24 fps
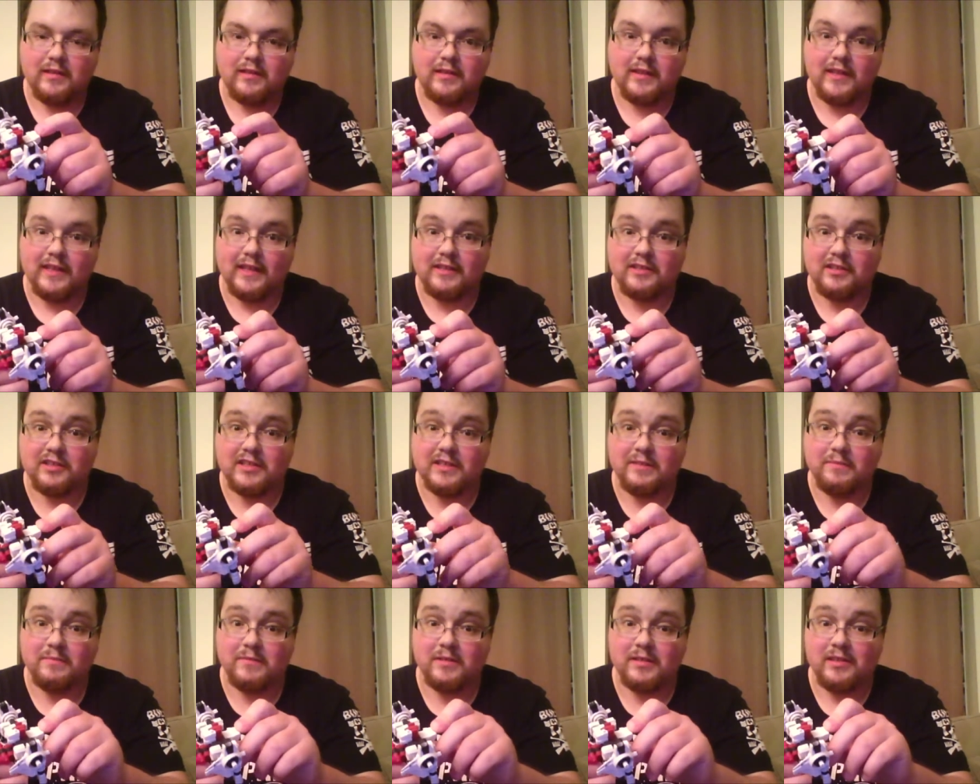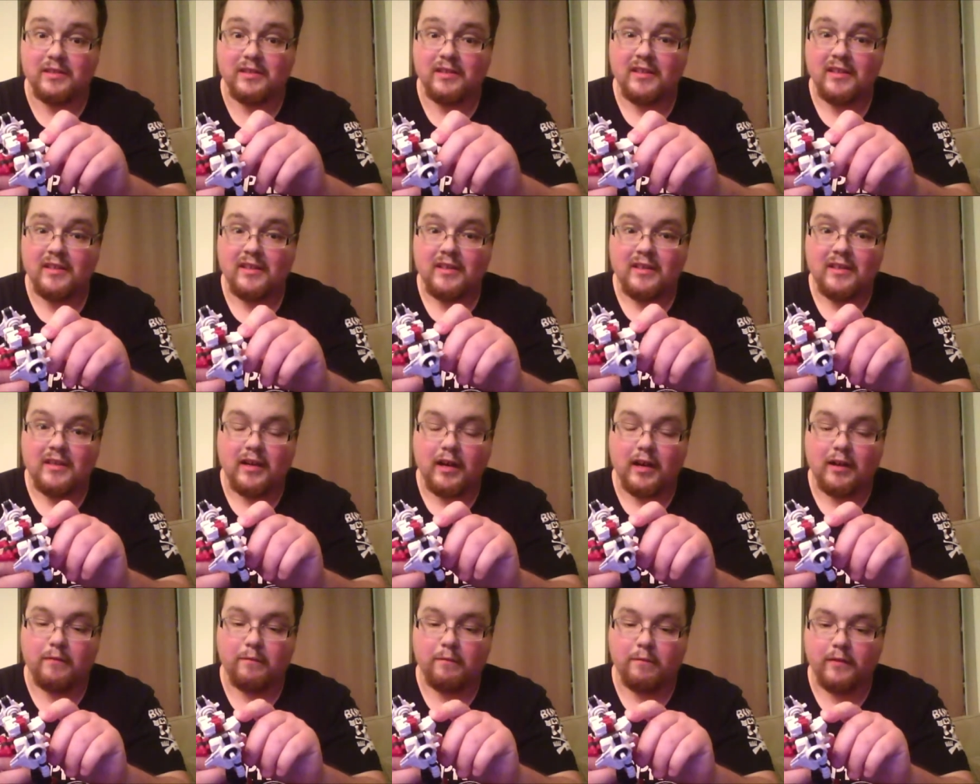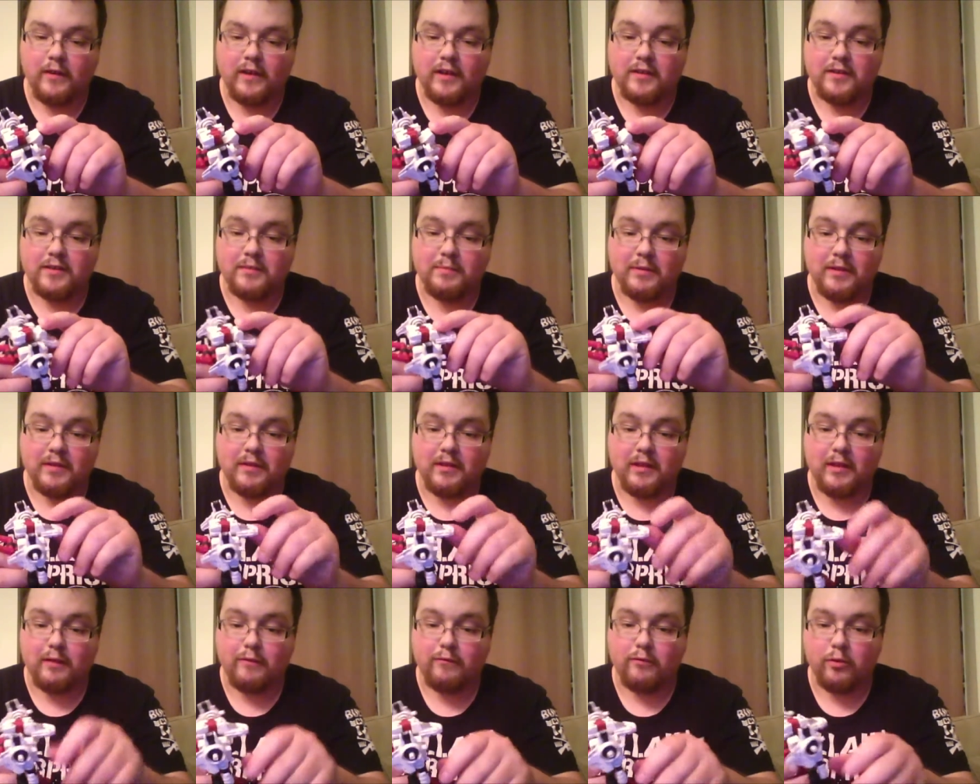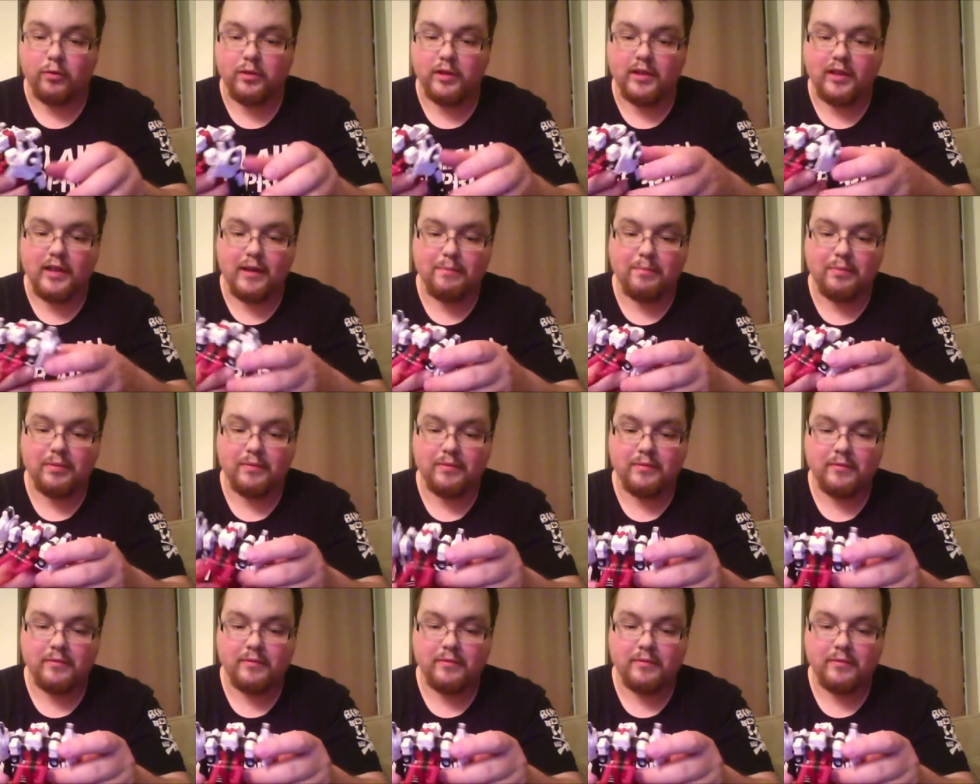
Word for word: That just seems unfinished, but uh, fold it up.